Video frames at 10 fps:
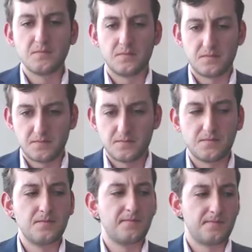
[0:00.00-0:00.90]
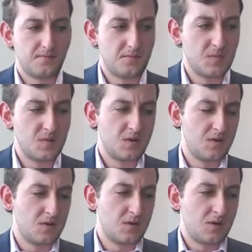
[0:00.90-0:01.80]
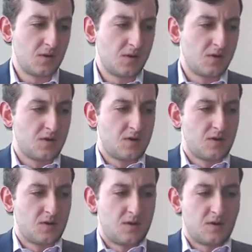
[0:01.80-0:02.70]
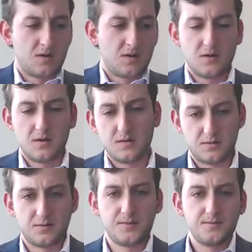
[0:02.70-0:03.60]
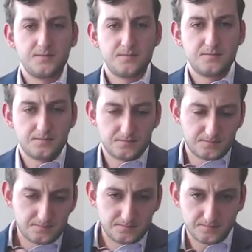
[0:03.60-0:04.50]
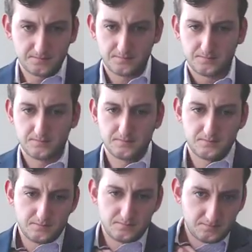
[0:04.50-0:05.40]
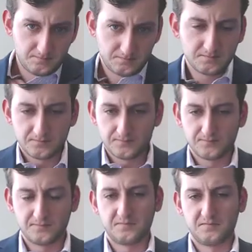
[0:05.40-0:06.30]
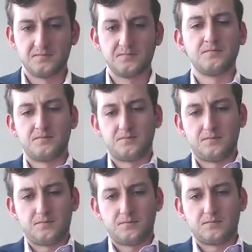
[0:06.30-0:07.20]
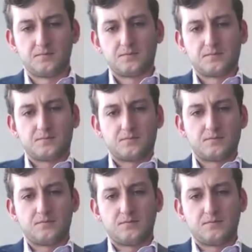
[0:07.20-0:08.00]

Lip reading: No words are spoken by the person on screen.